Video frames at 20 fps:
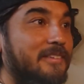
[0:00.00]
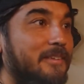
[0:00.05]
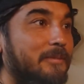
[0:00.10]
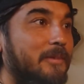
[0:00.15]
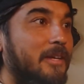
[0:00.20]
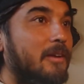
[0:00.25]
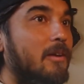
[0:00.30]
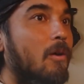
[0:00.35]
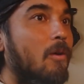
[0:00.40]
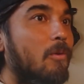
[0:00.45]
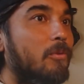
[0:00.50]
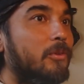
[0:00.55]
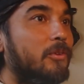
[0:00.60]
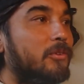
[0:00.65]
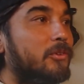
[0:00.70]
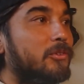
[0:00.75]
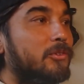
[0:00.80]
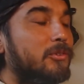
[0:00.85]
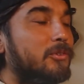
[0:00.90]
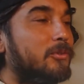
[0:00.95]
I'm like, oh, these
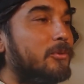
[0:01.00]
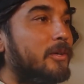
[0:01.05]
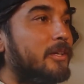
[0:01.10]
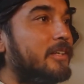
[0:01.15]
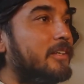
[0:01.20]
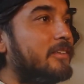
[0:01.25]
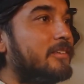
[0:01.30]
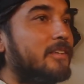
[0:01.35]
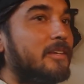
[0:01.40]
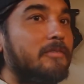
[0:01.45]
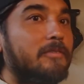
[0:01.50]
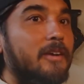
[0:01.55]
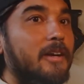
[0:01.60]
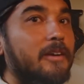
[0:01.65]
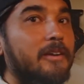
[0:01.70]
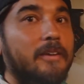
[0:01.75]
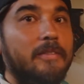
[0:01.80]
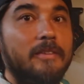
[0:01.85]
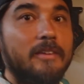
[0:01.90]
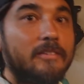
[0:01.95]
are 220s, they
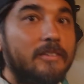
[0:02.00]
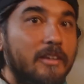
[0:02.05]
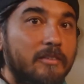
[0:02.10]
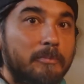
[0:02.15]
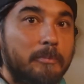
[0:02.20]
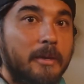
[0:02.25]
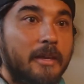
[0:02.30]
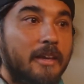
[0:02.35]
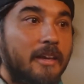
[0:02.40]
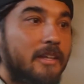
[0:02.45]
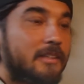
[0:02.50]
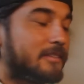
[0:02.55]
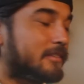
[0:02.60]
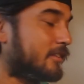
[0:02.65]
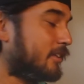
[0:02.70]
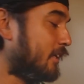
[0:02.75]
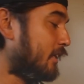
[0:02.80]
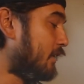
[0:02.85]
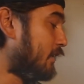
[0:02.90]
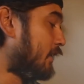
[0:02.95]
fire at this FPS.
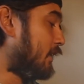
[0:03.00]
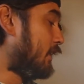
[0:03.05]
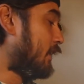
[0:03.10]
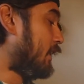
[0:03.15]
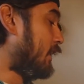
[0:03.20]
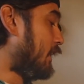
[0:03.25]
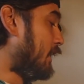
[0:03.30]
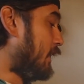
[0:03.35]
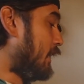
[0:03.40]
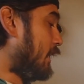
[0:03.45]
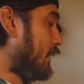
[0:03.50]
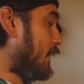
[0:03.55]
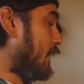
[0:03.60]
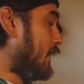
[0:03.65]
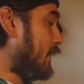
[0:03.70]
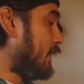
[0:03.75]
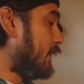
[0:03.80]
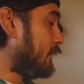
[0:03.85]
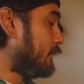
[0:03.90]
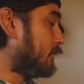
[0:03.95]

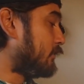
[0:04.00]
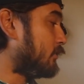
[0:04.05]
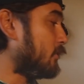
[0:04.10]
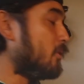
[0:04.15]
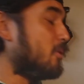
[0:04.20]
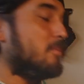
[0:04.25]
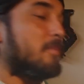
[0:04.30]
And so